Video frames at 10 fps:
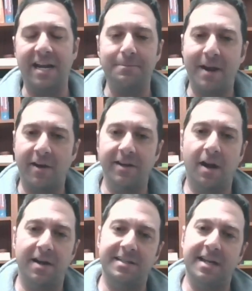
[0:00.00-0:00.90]
Any
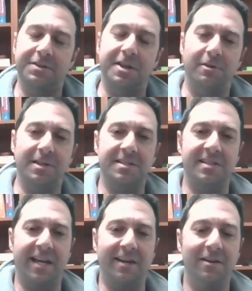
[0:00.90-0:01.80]
periodontists out there
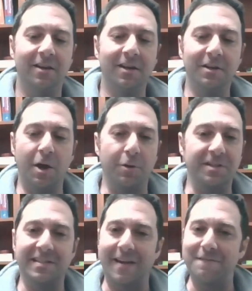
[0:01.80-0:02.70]
listening know
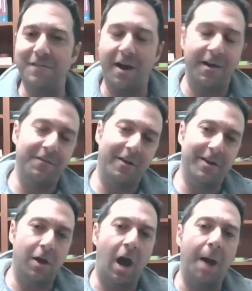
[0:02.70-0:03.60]
this is a very,
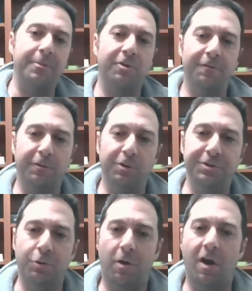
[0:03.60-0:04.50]
very common
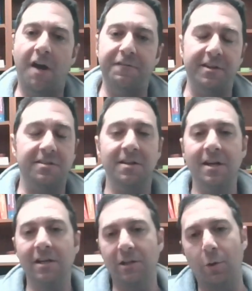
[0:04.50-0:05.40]
referral to our office.
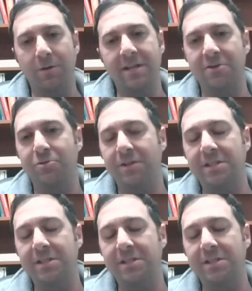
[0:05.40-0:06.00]
Lower central